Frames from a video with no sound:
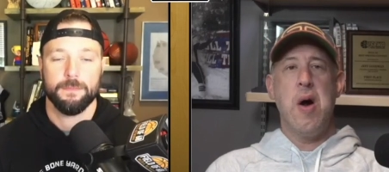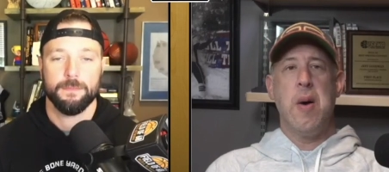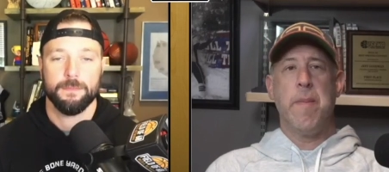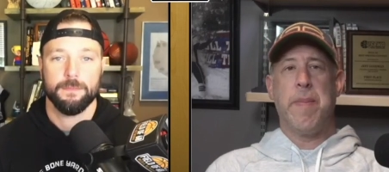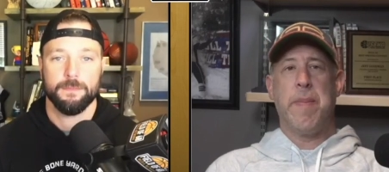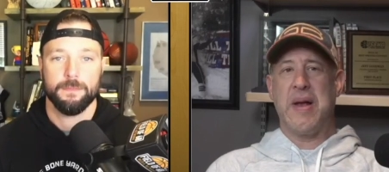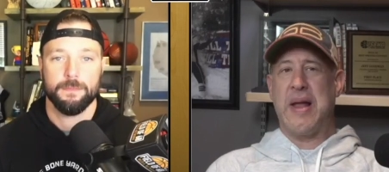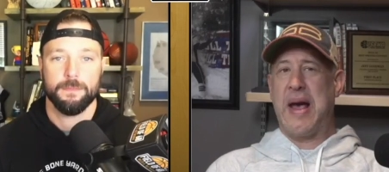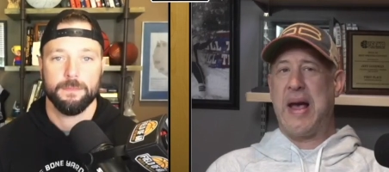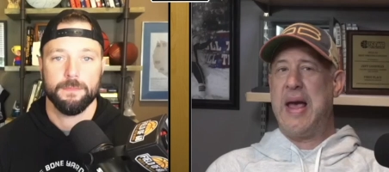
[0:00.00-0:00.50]

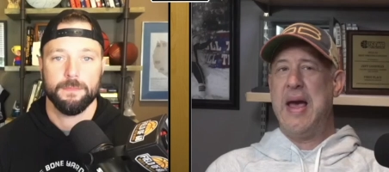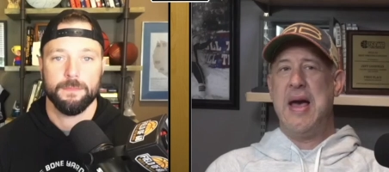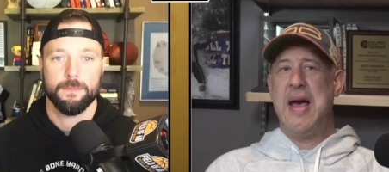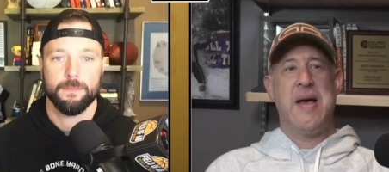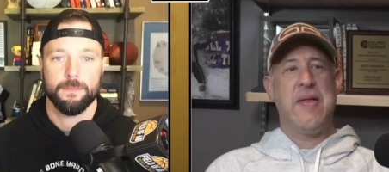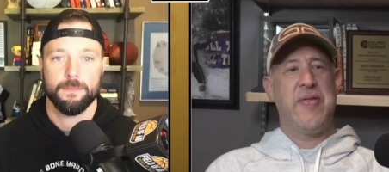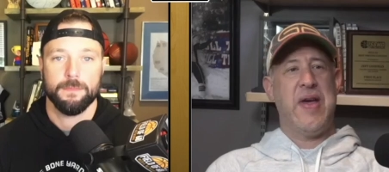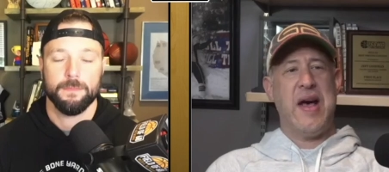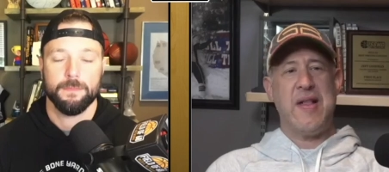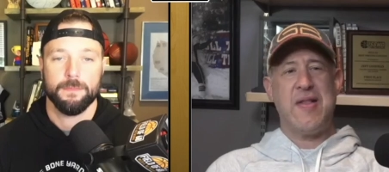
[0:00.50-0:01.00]
Speaker 1: But like
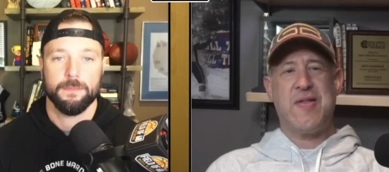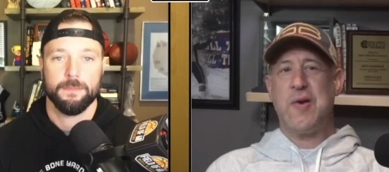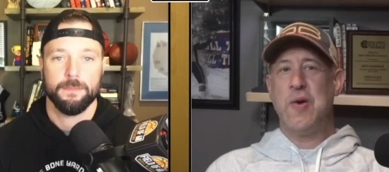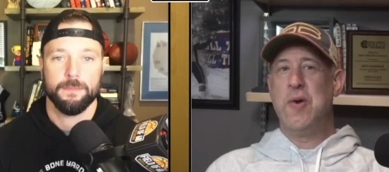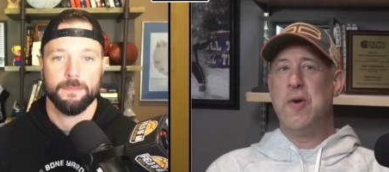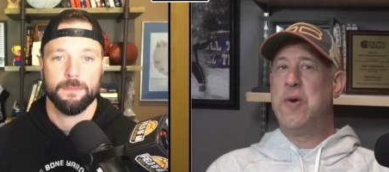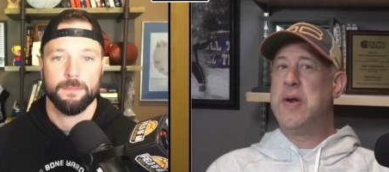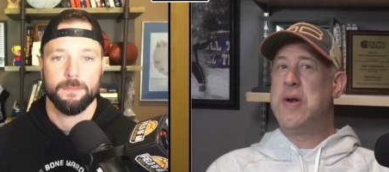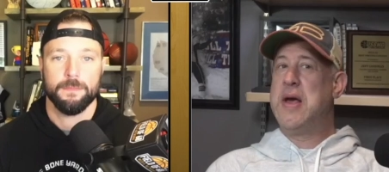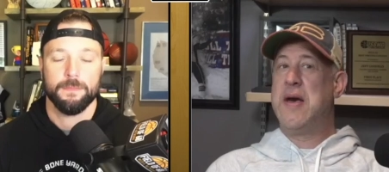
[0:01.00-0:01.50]
that
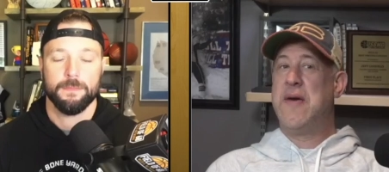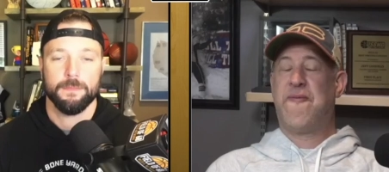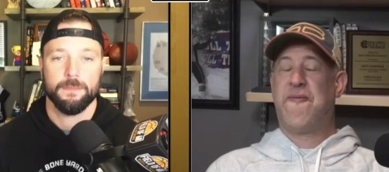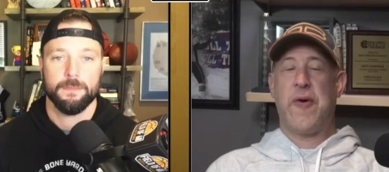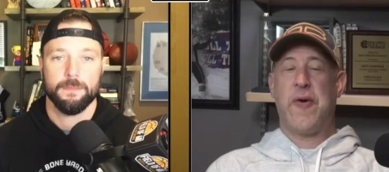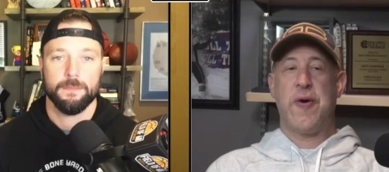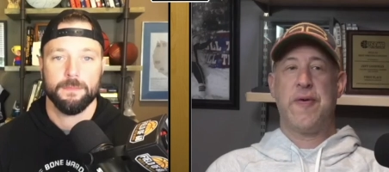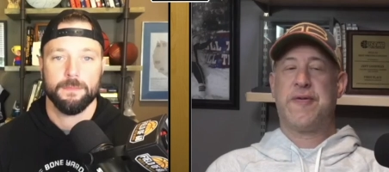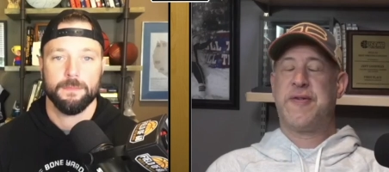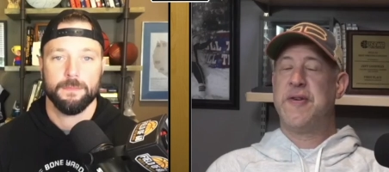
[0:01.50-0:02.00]
dude, and
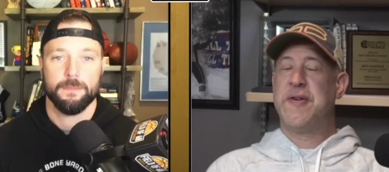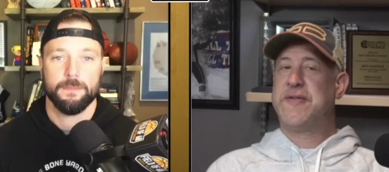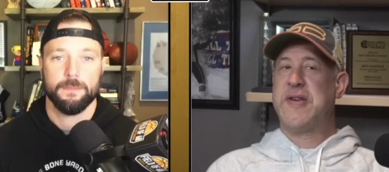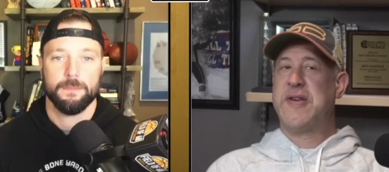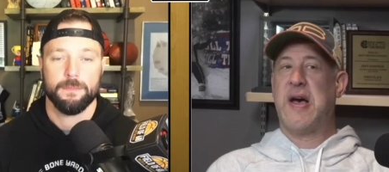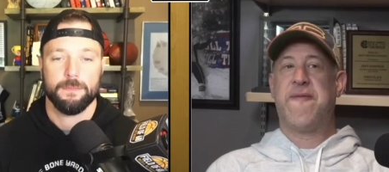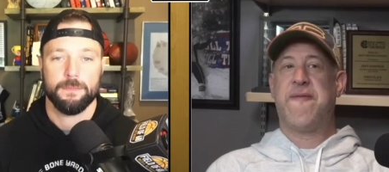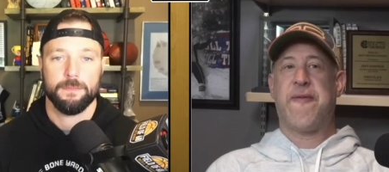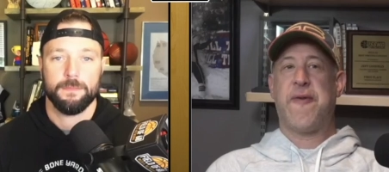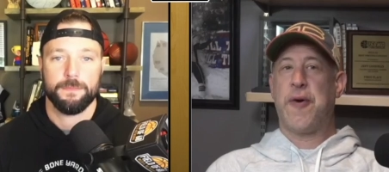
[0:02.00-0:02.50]
for, since
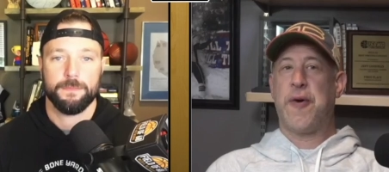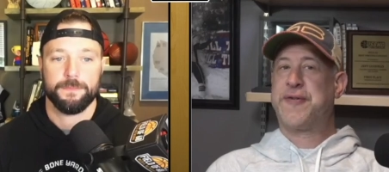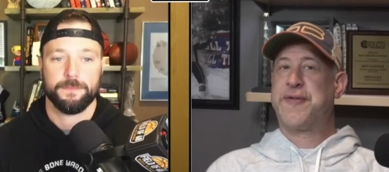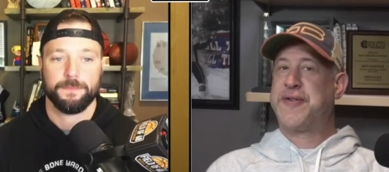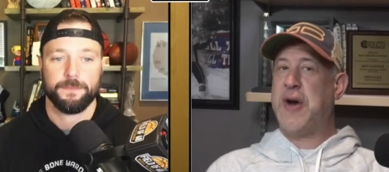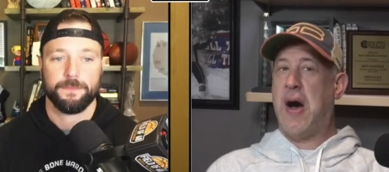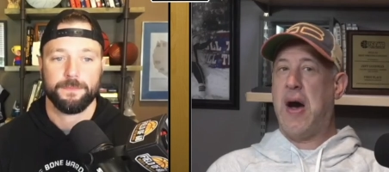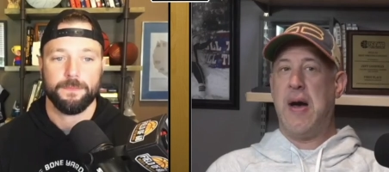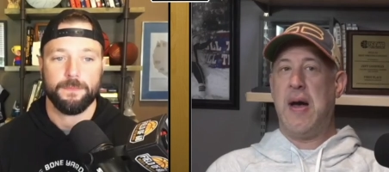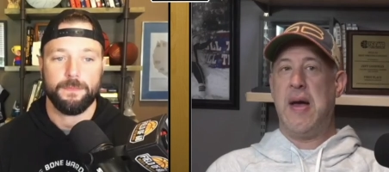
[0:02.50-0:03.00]
I first
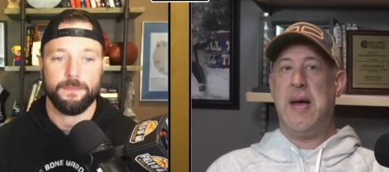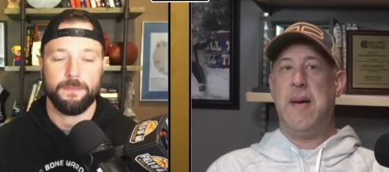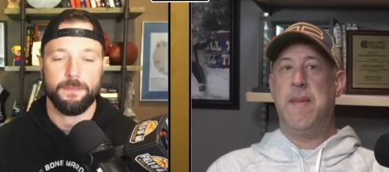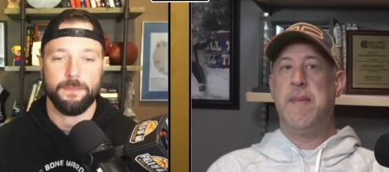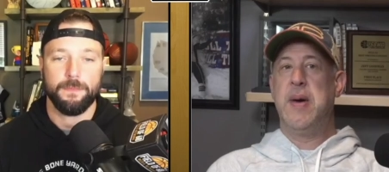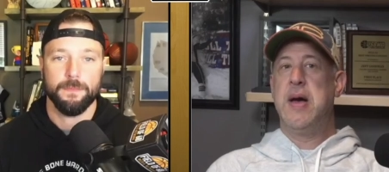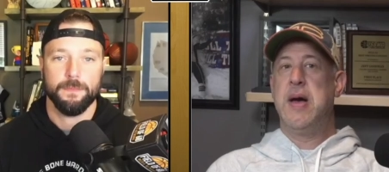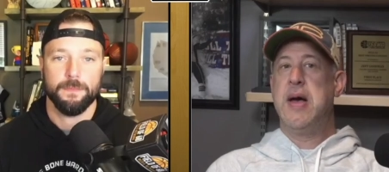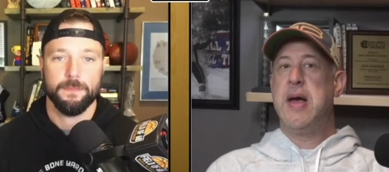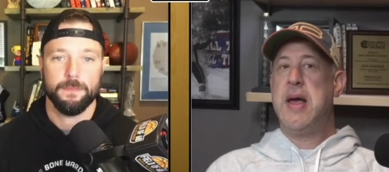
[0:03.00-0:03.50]
saw him,
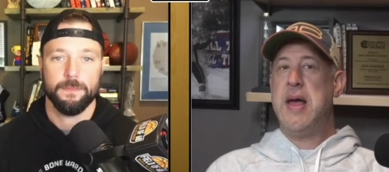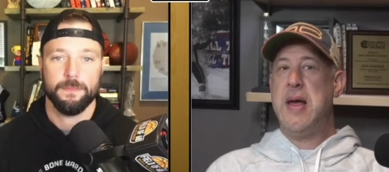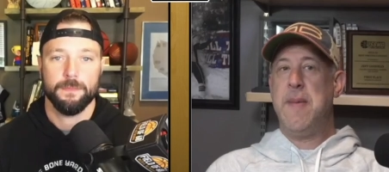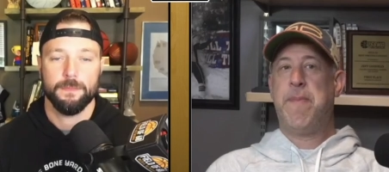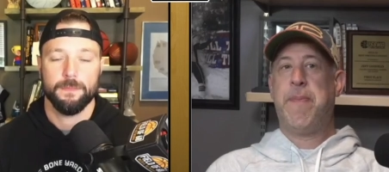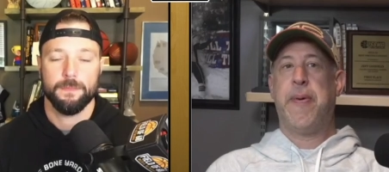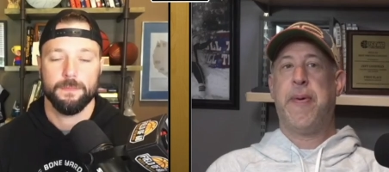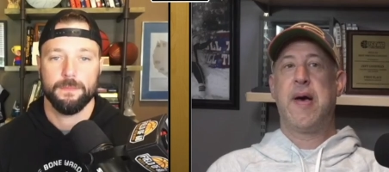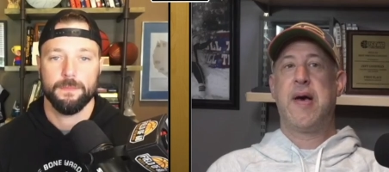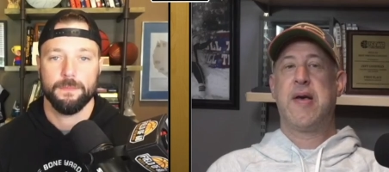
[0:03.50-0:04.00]
he
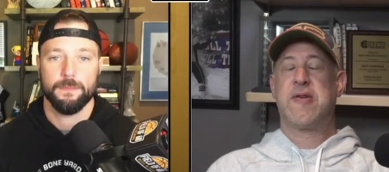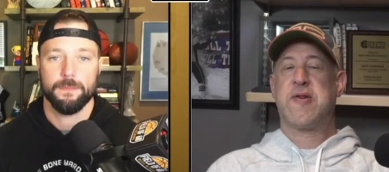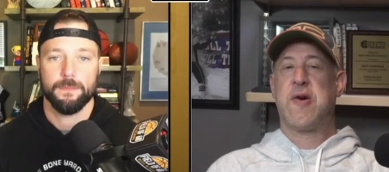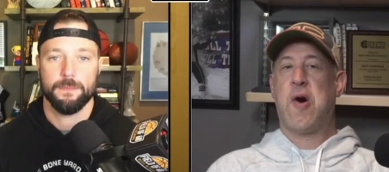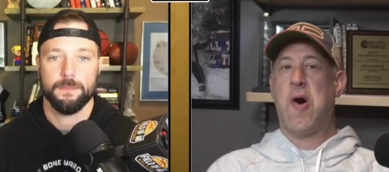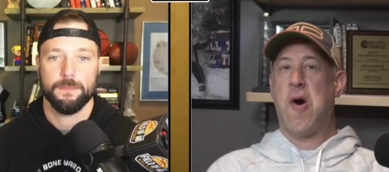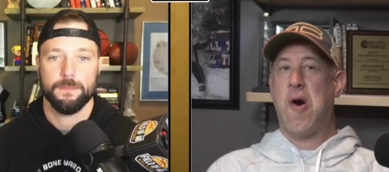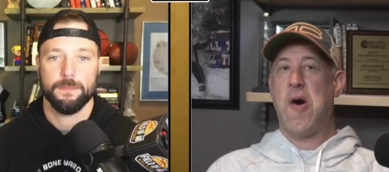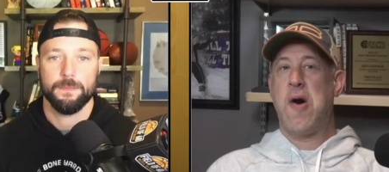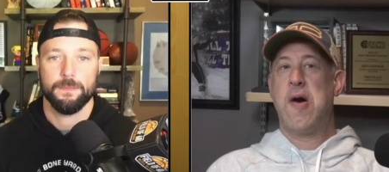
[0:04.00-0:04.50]
plays
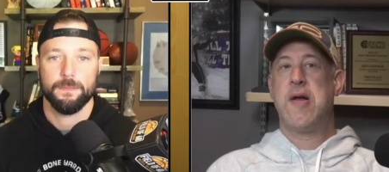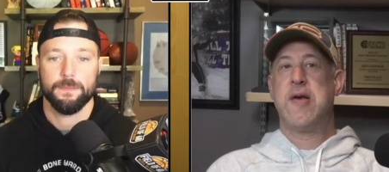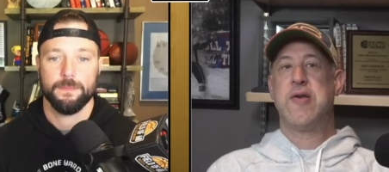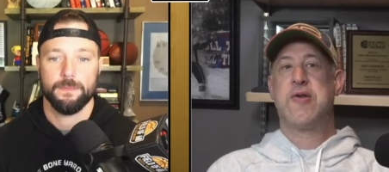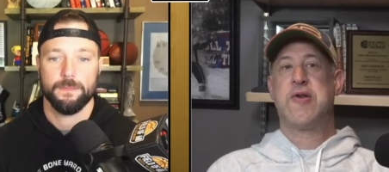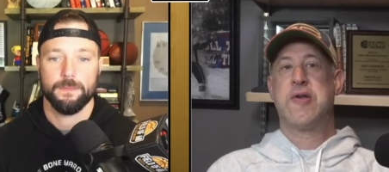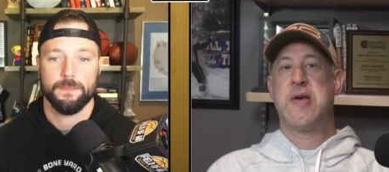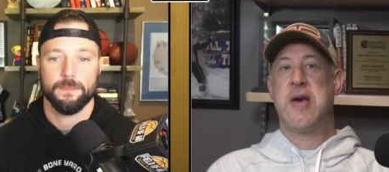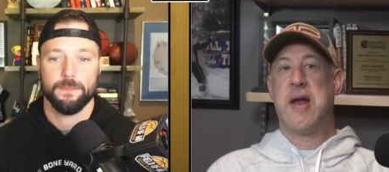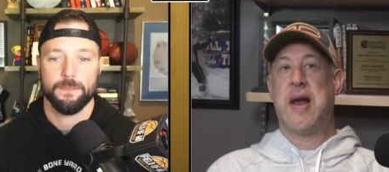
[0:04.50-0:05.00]
hard as
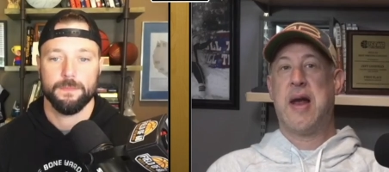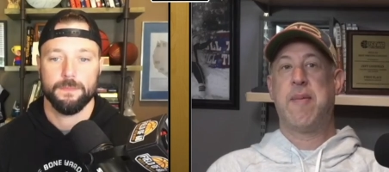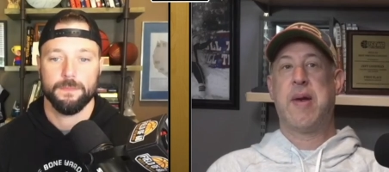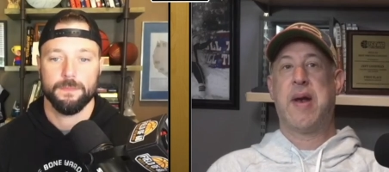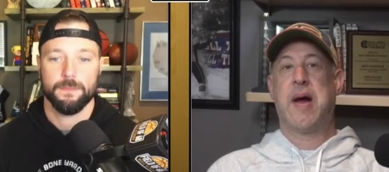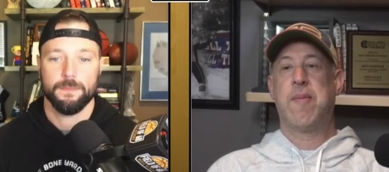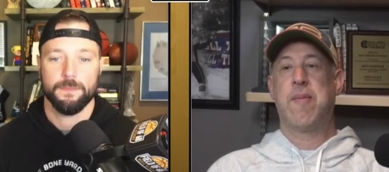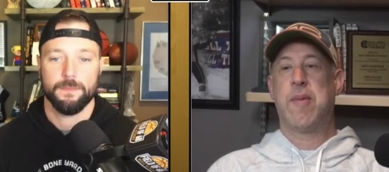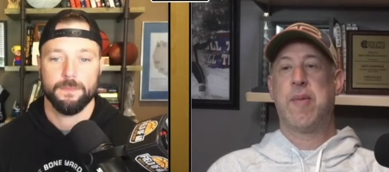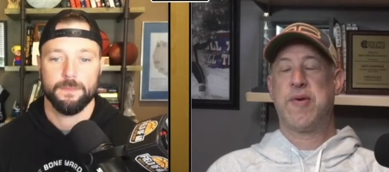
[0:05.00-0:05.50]
shit. I mean, I
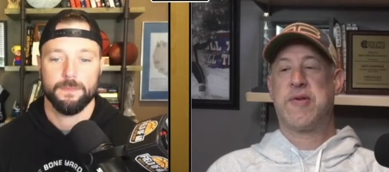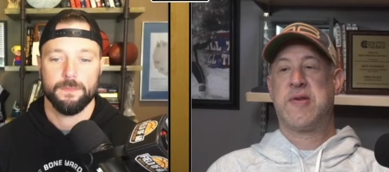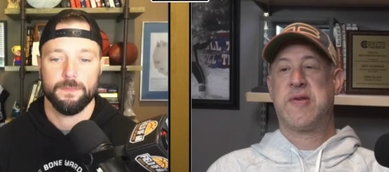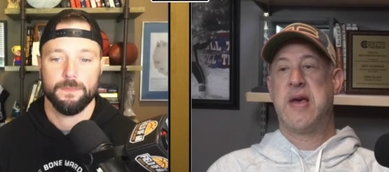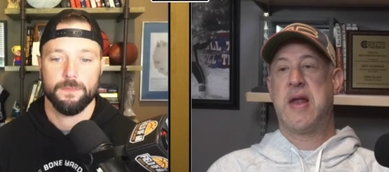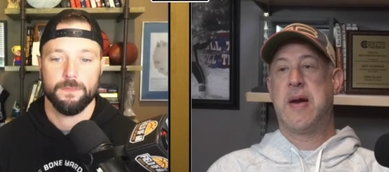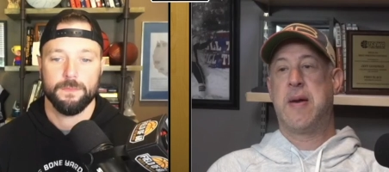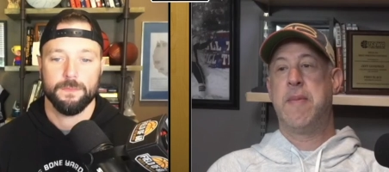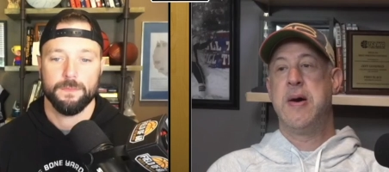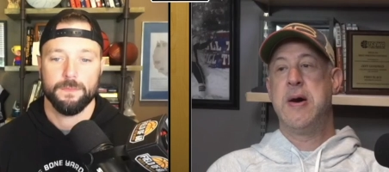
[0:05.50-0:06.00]
remember
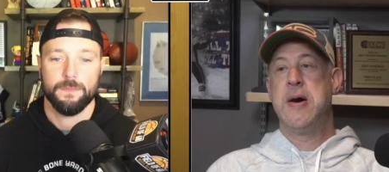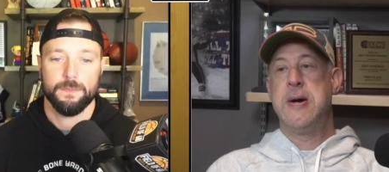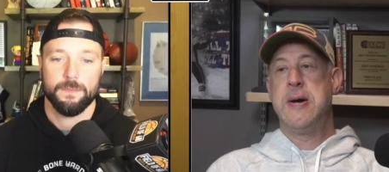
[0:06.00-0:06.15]
seeing him,